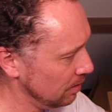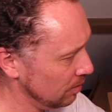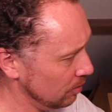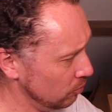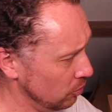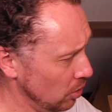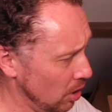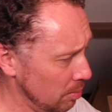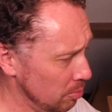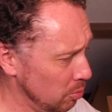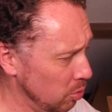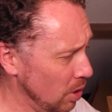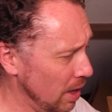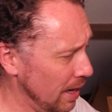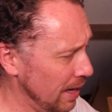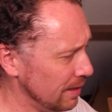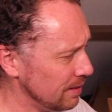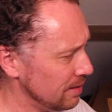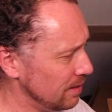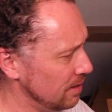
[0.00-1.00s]
Rub
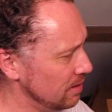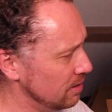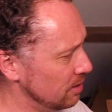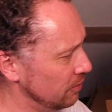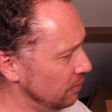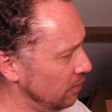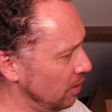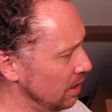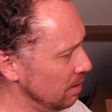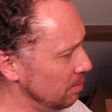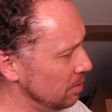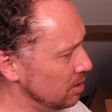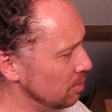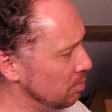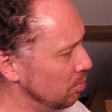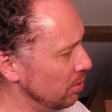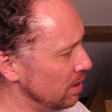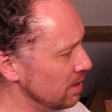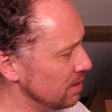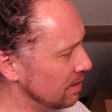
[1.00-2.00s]
wax into fibres
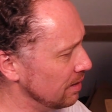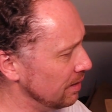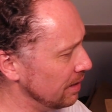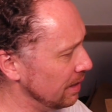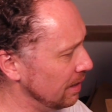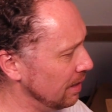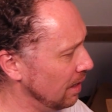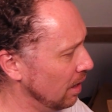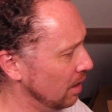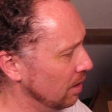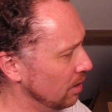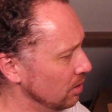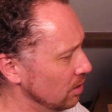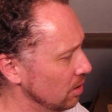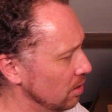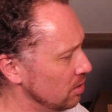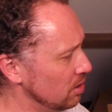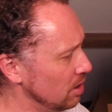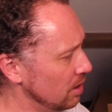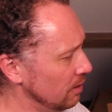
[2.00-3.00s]
briskly
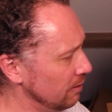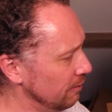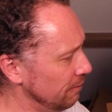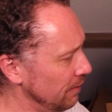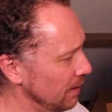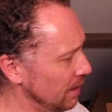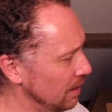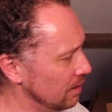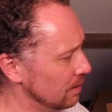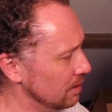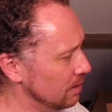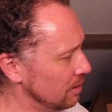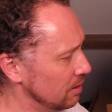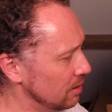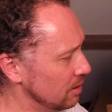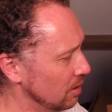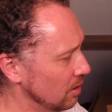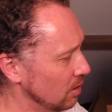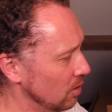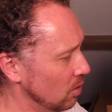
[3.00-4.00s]
using
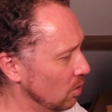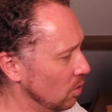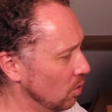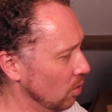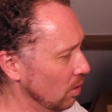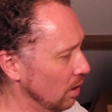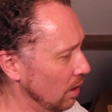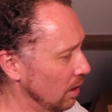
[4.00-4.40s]
fingers or a